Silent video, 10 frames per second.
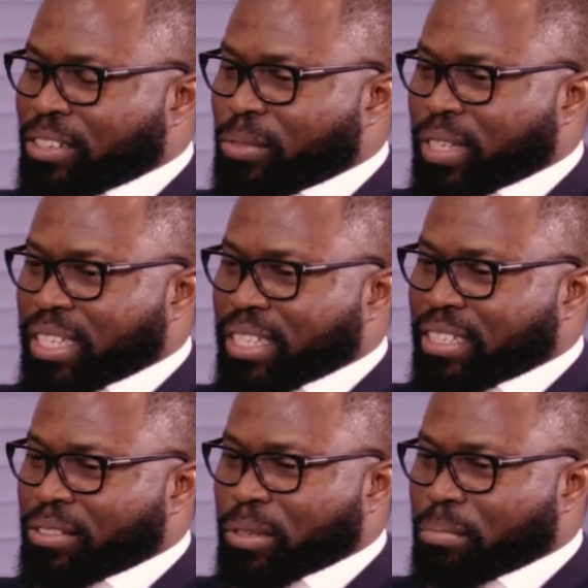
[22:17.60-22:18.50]

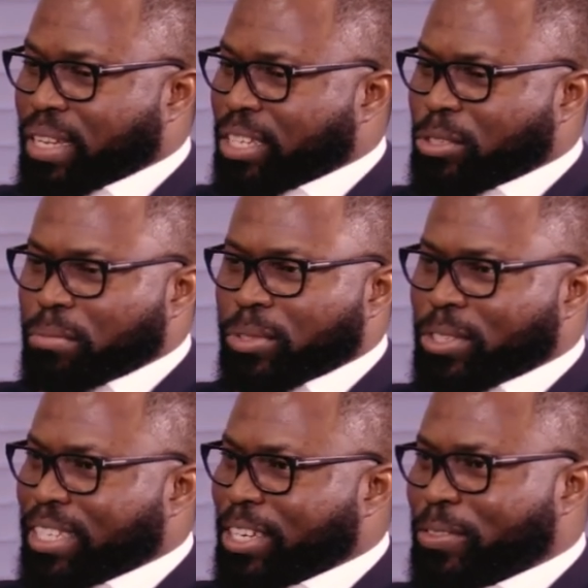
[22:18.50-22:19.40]
We, we play some
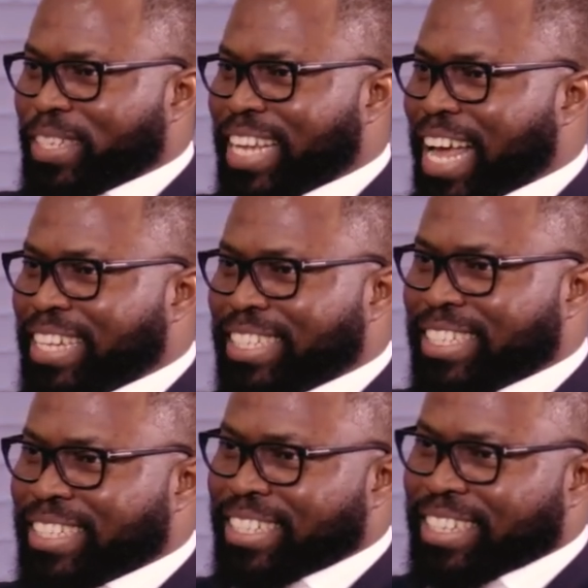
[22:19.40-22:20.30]
music, we
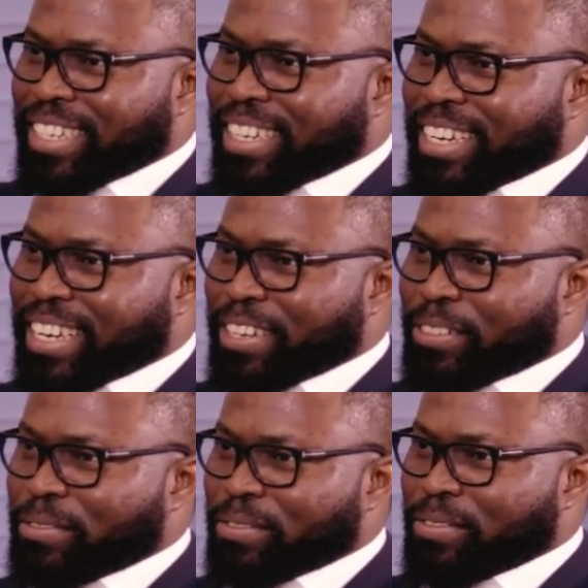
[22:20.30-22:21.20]
dance.
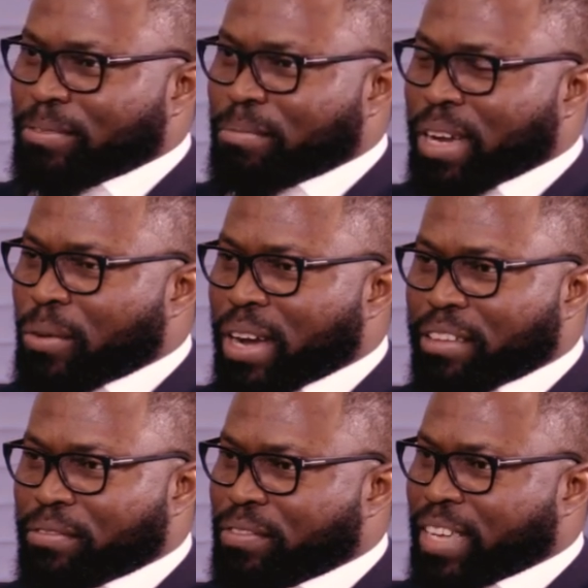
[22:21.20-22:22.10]
Um, my
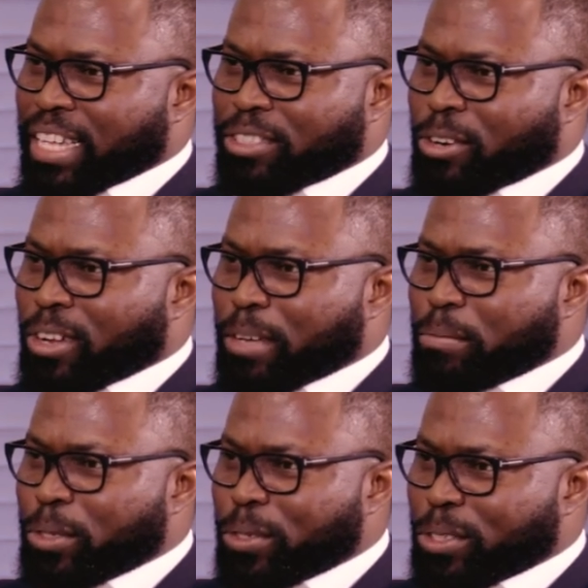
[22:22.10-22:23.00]
wife gets all
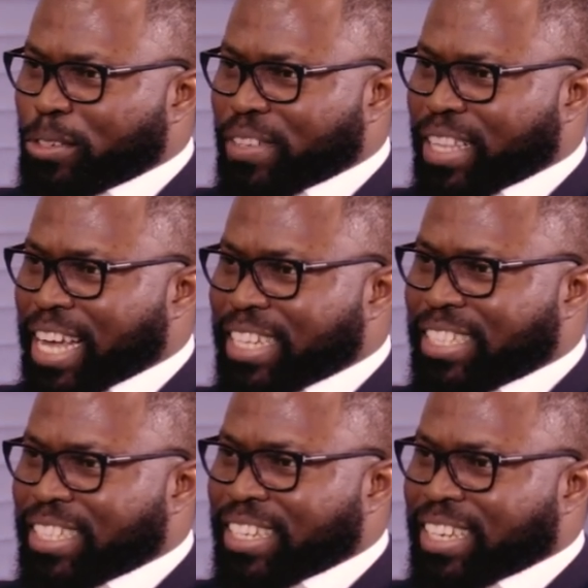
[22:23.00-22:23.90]
amused over
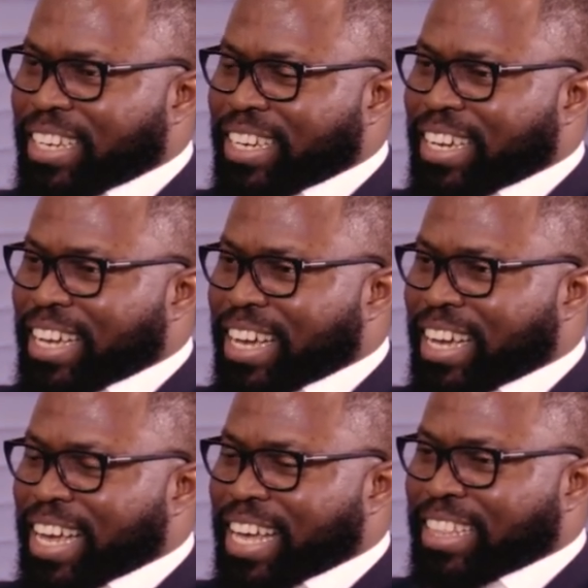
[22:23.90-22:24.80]
that.
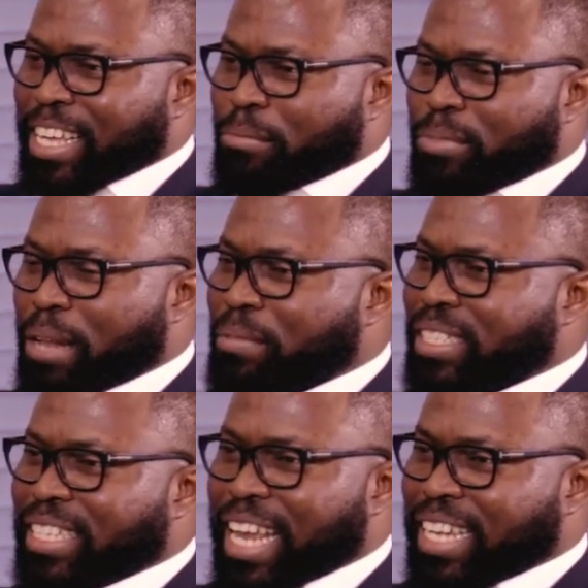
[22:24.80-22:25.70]
Uh, and then
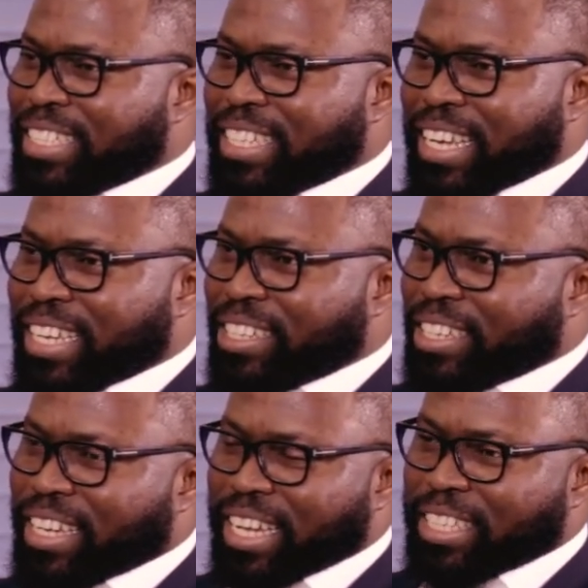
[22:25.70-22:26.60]
probably the next day,
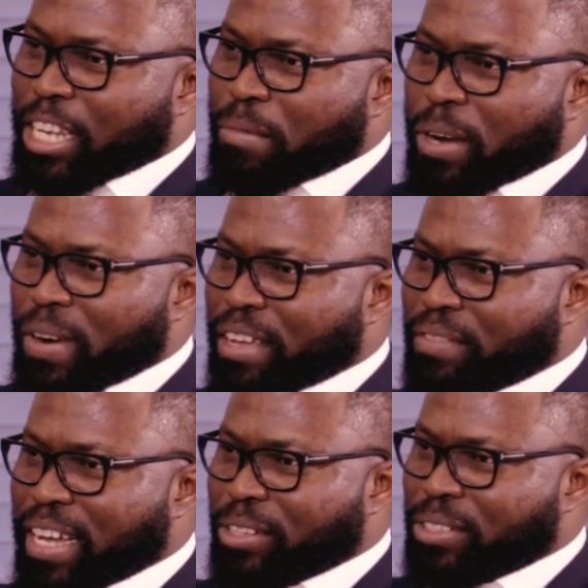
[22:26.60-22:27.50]
I take my
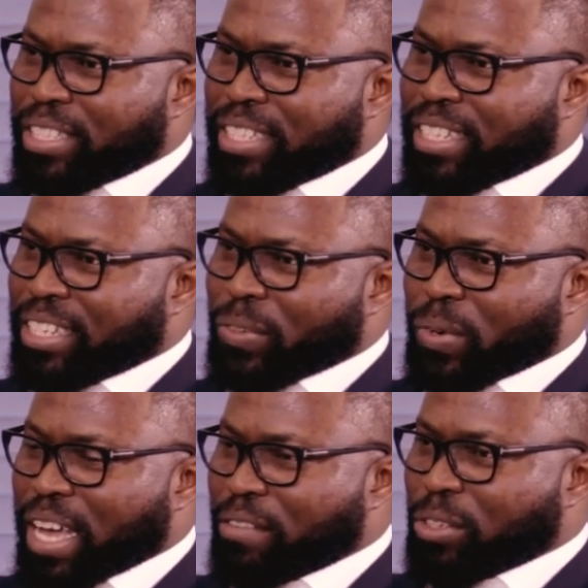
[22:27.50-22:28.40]
wife out,
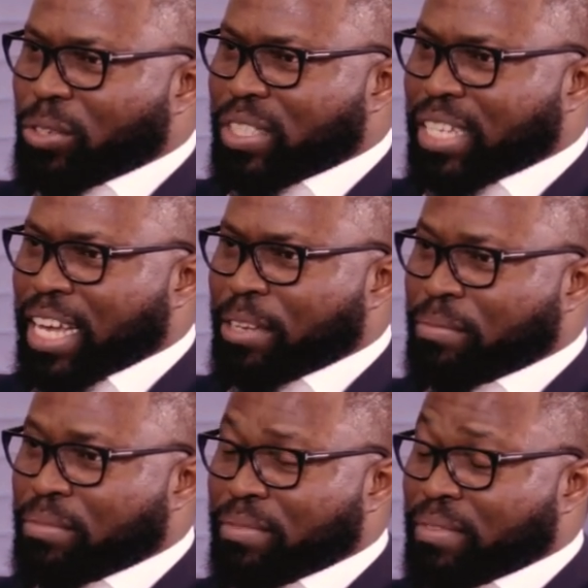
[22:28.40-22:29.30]
we have a good time.